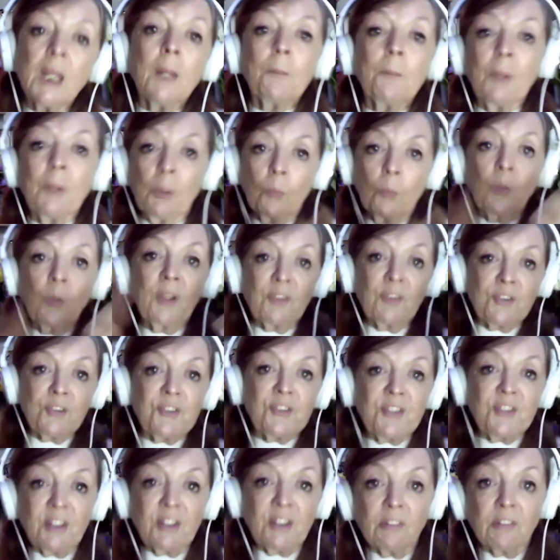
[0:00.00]
But we're
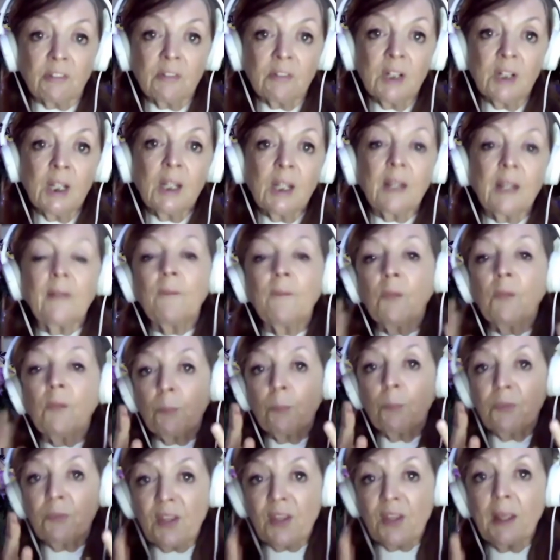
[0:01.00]
still in
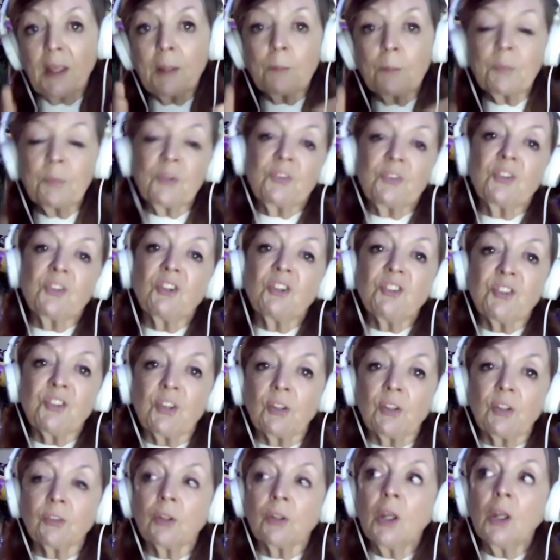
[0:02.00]
the same
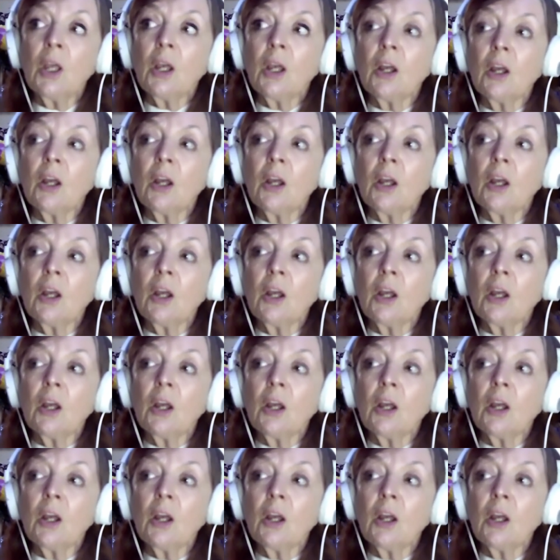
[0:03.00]
position